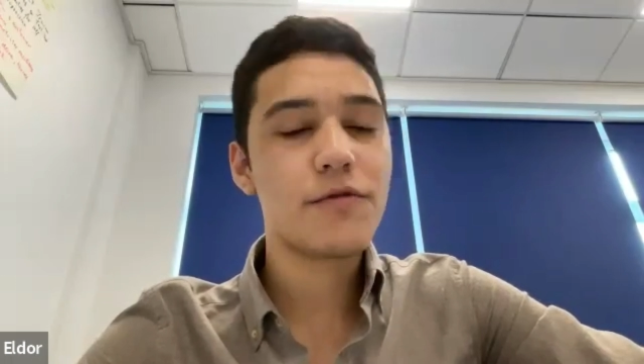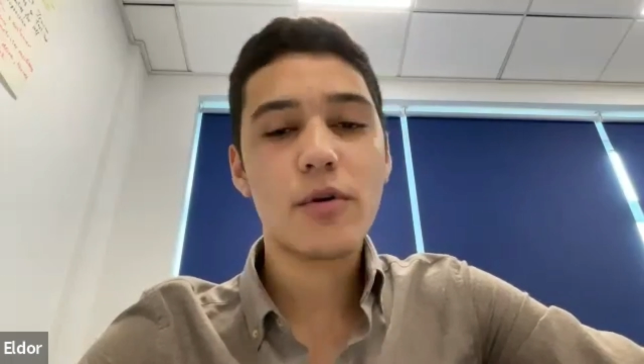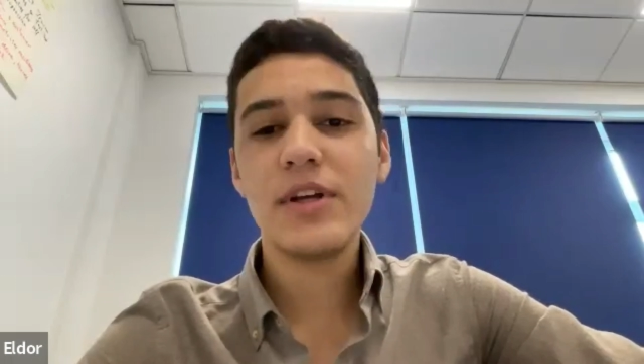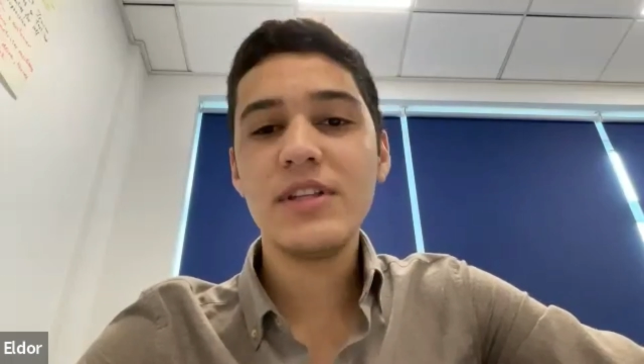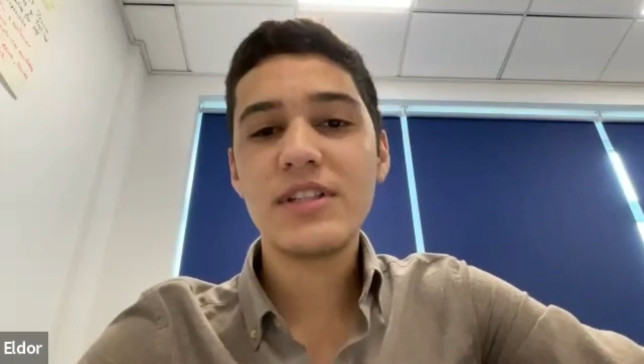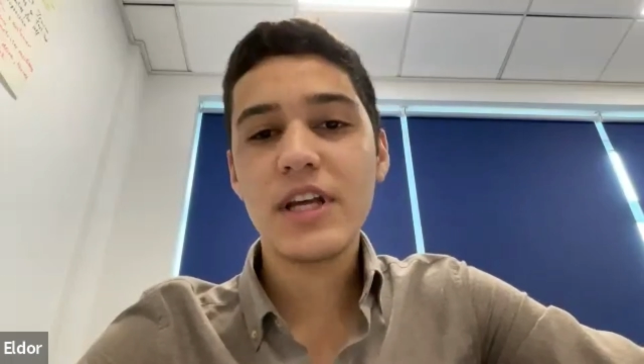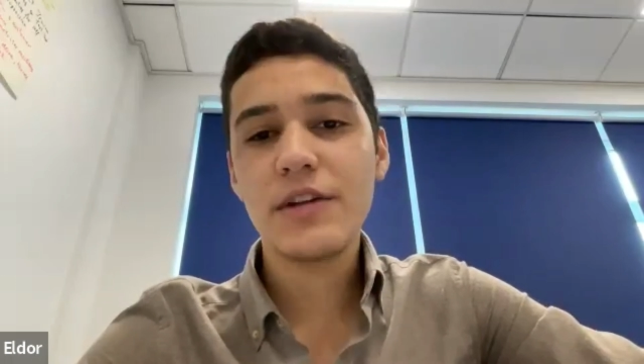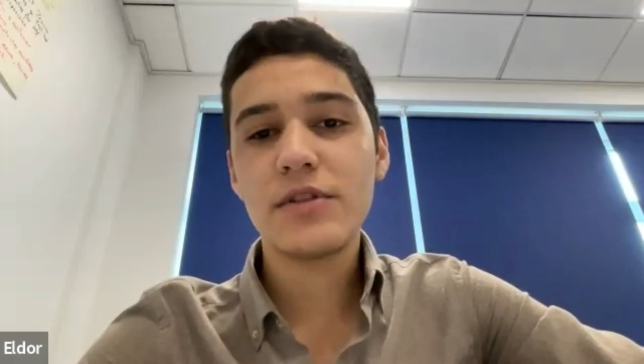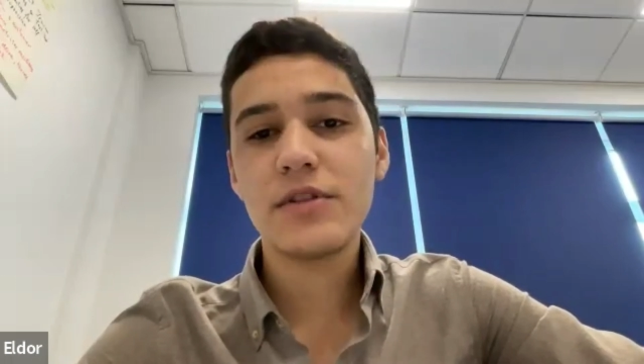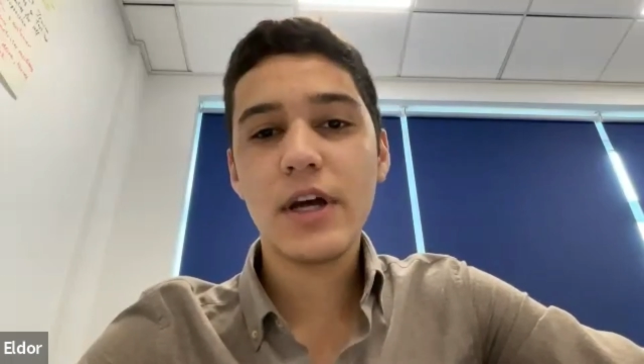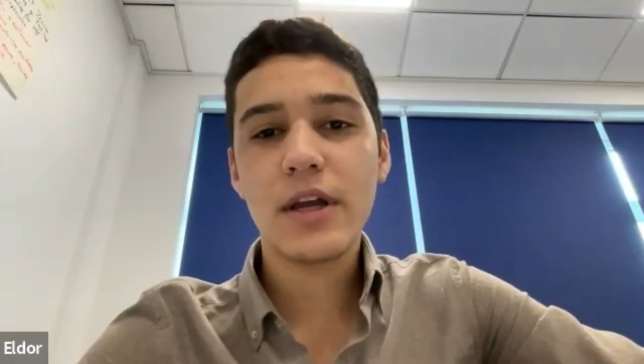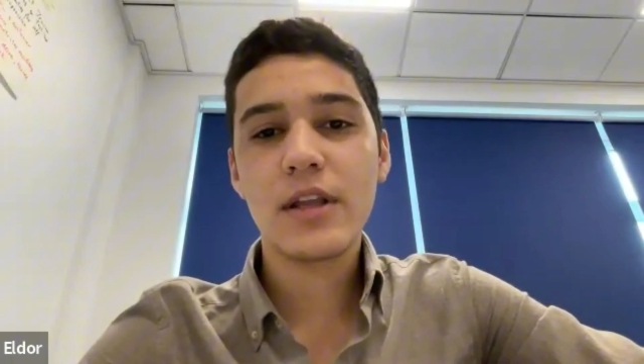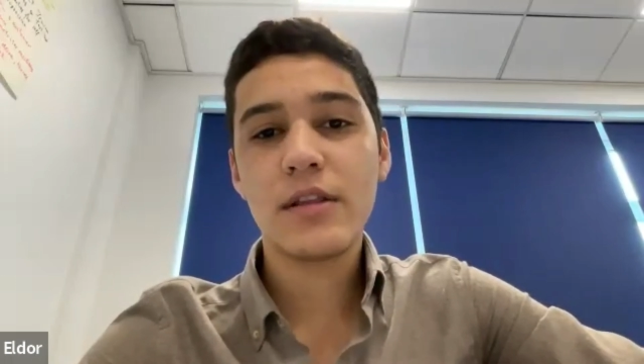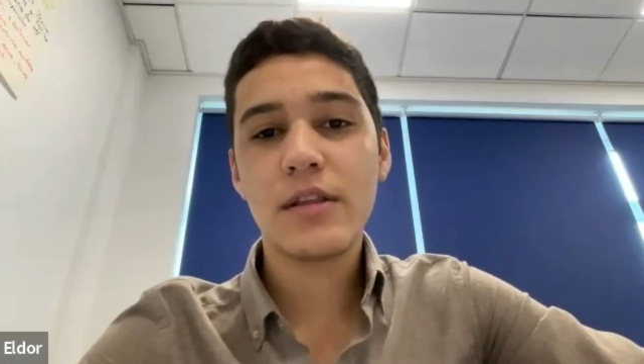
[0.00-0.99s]
from the incentives
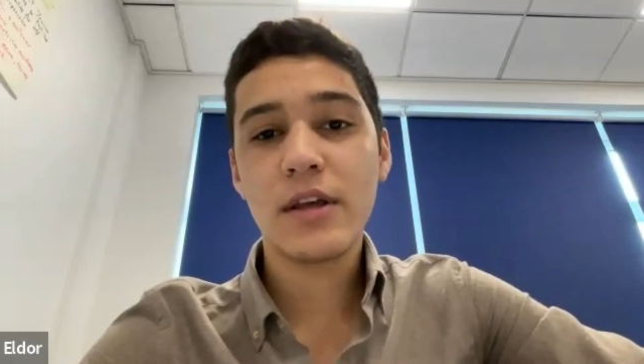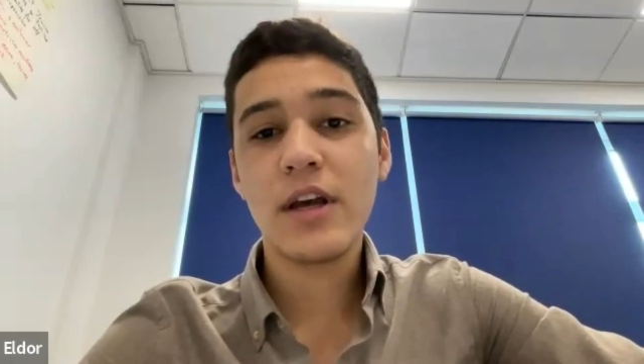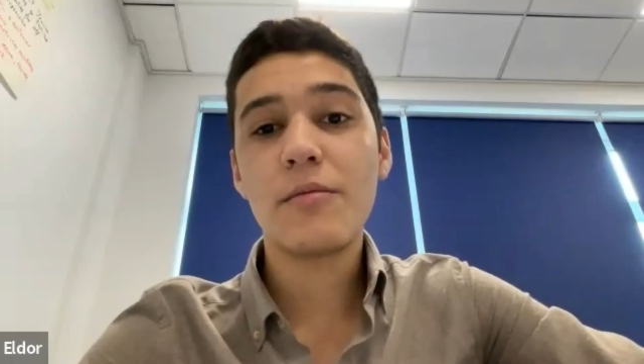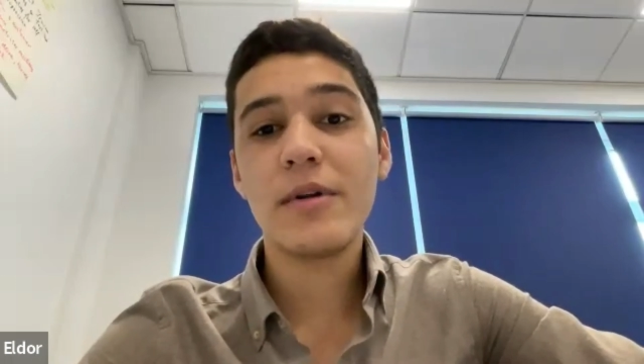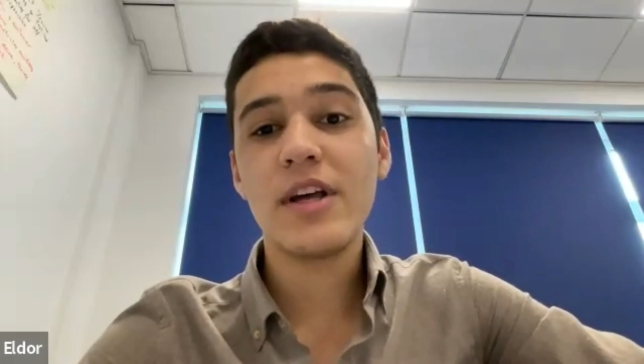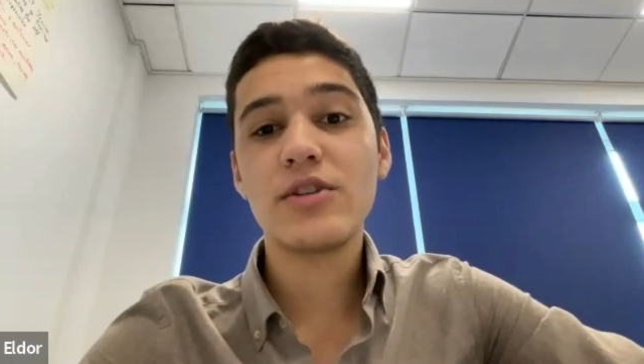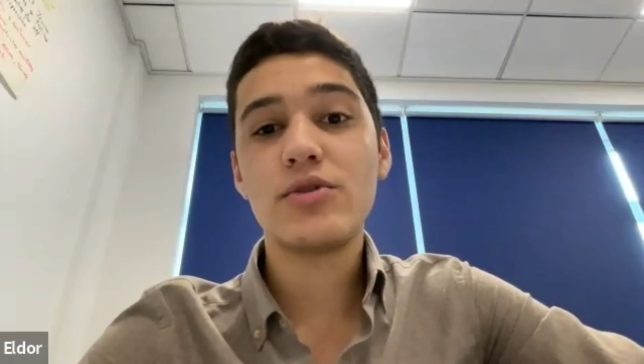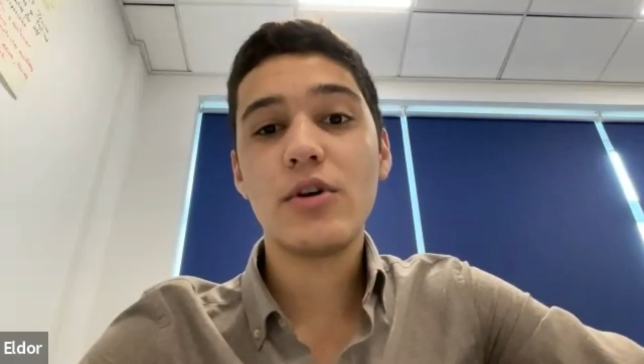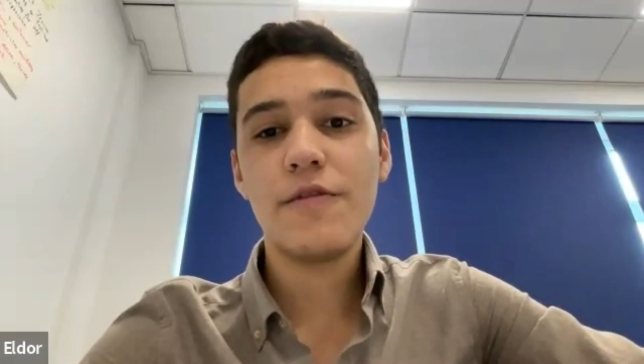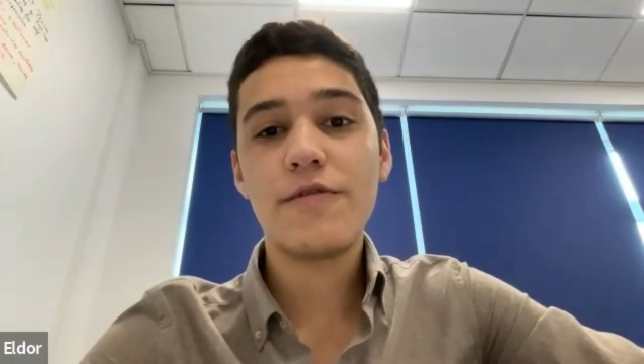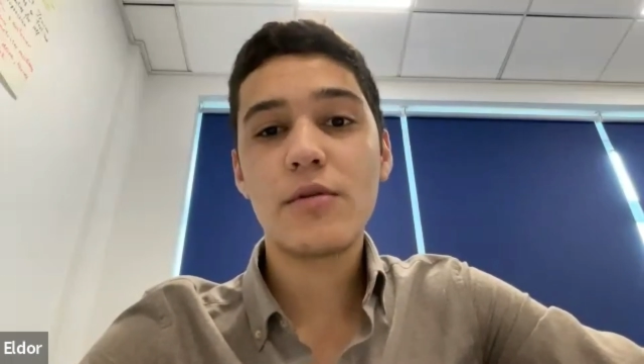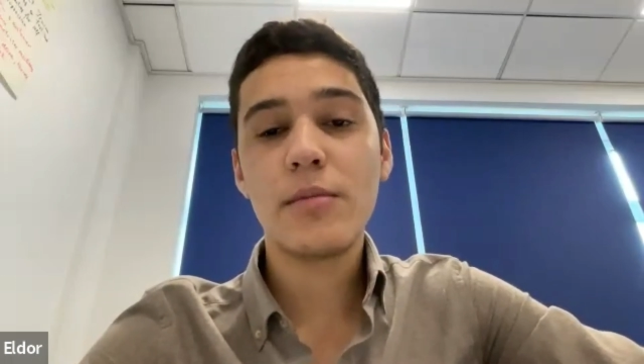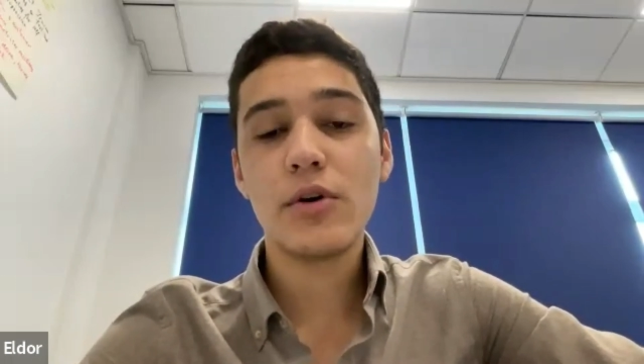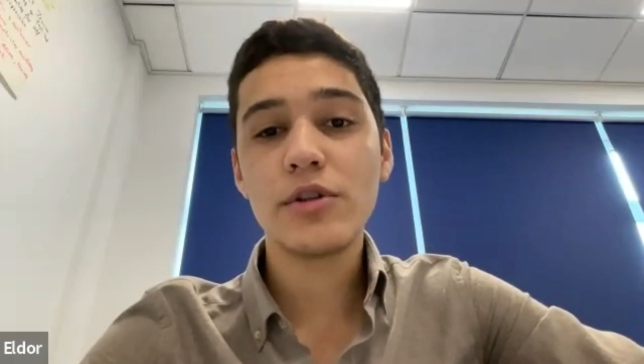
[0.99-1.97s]
that the government has to
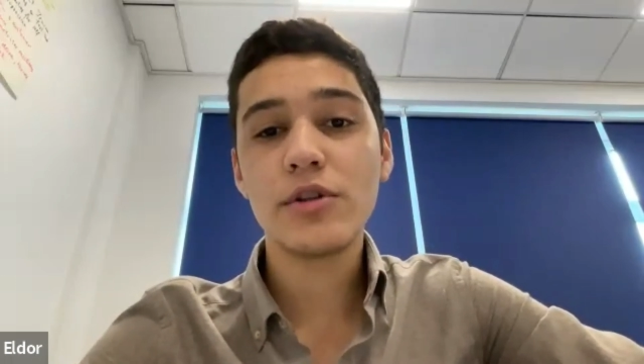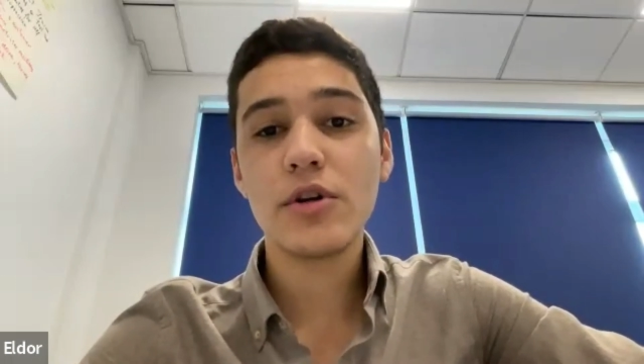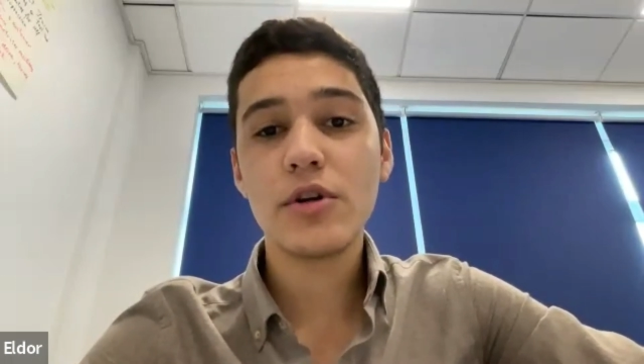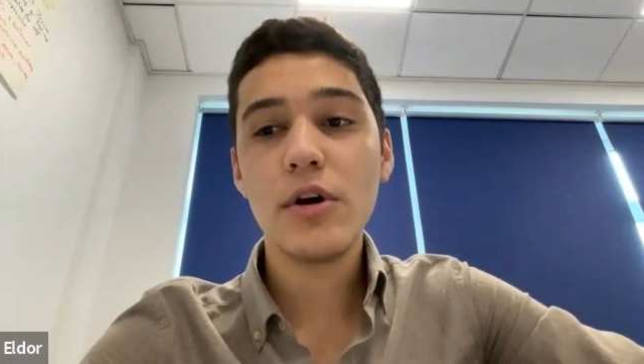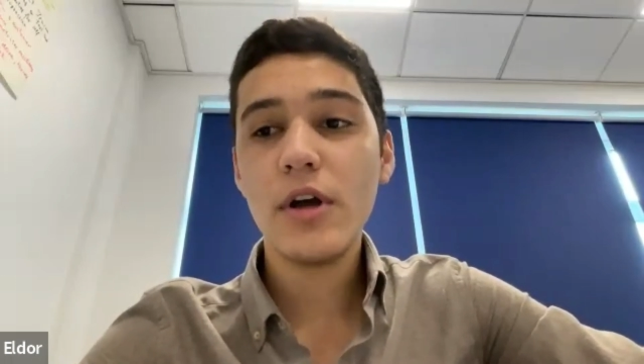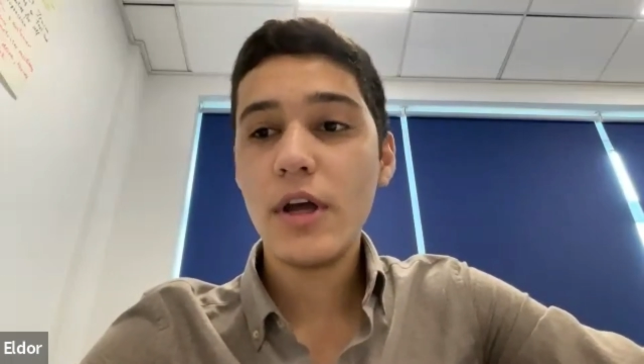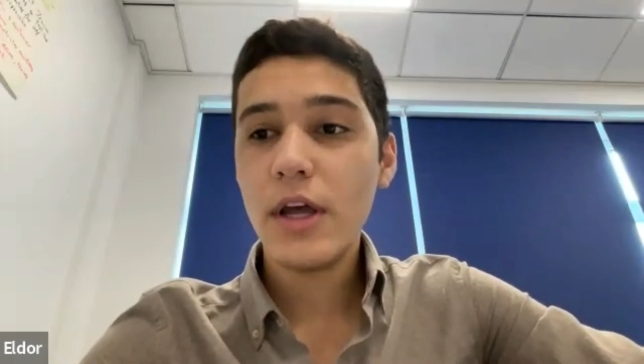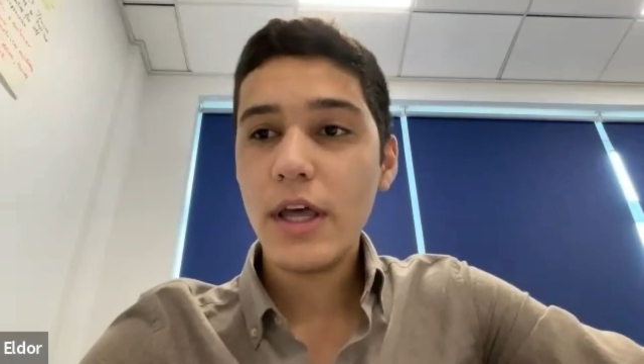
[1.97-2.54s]
offer, but also